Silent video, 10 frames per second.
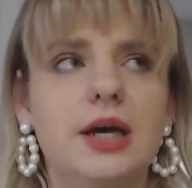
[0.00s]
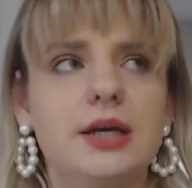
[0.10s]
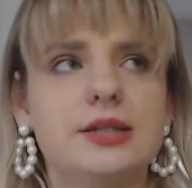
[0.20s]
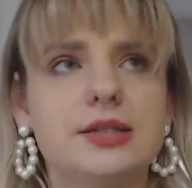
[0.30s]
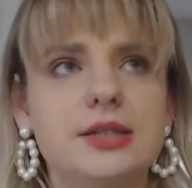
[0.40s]

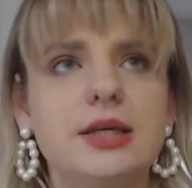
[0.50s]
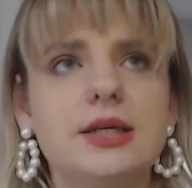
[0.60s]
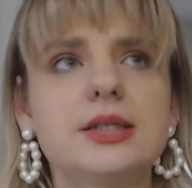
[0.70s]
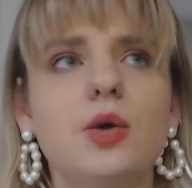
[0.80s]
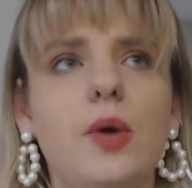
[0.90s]
it
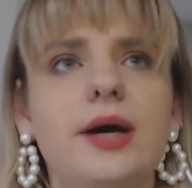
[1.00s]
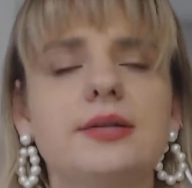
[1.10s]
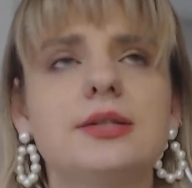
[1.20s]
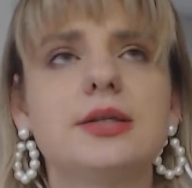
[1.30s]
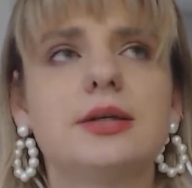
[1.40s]
is
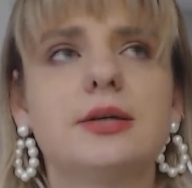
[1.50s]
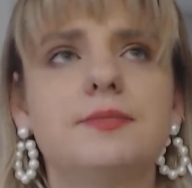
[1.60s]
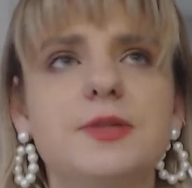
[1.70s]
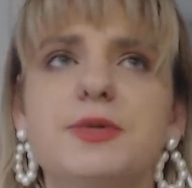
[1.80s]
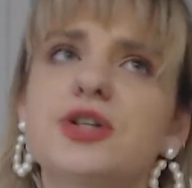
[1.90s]
quite,
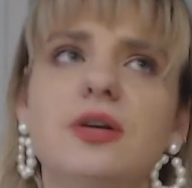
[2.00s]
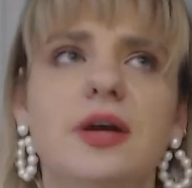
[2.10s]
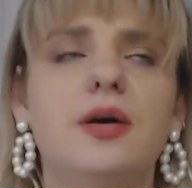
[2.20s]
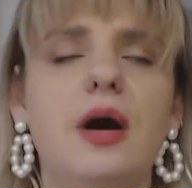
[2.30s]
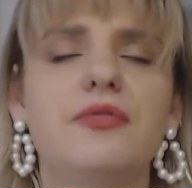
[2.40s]
especially
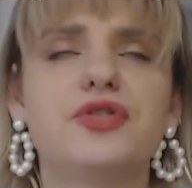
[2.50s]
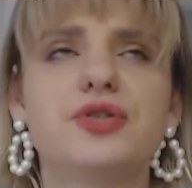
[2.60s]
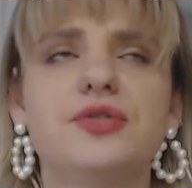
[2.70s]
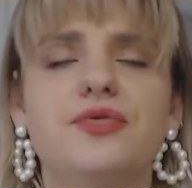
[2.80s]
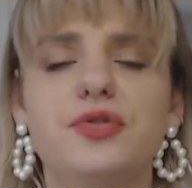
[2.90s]
like after
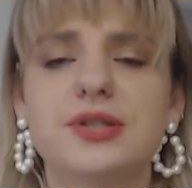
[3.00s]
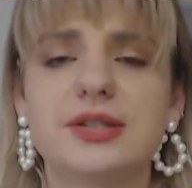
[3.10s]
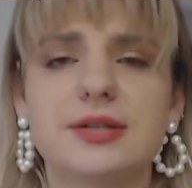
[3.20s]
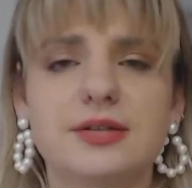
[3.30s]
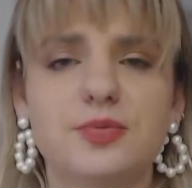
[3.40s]
the
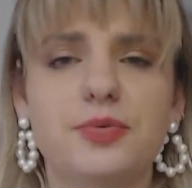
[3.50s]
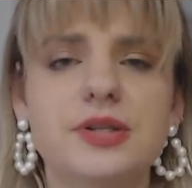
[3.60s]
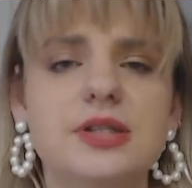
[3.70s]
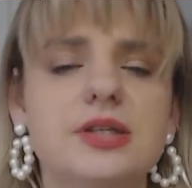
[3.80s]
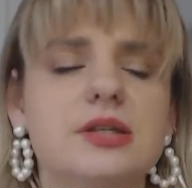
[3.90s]
first
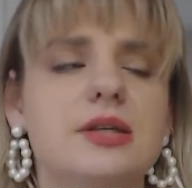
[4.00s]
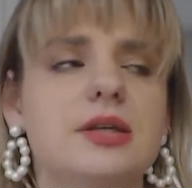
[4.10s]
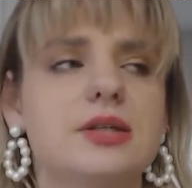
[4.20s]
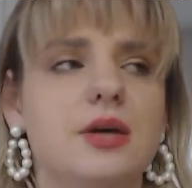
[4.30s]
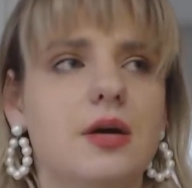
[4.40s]
spritzes, it
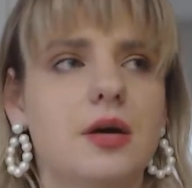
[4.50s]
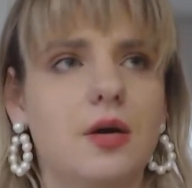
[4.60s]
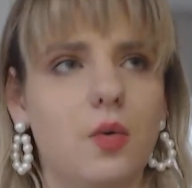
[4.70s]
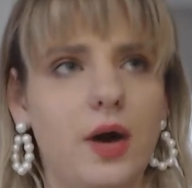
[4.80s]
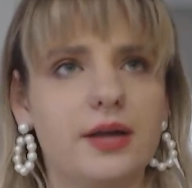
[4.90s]
is
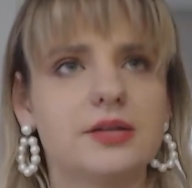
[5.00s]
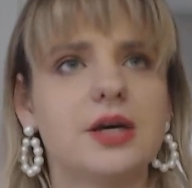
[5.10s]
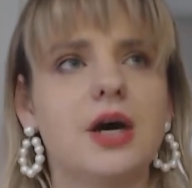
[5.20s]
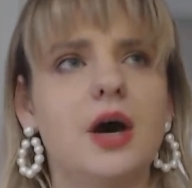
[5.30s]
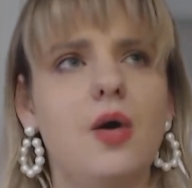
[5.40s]
quite
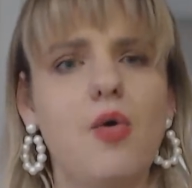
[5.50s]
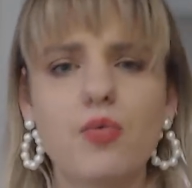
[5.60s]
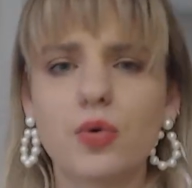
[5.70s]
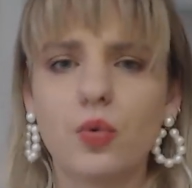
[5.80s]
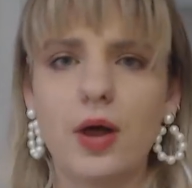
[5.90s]

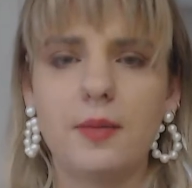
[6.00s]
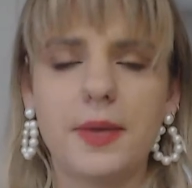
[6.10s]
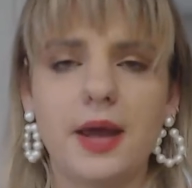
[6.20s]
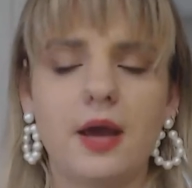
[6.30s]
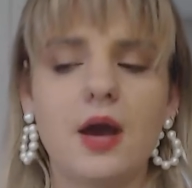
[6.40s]
overwhelming.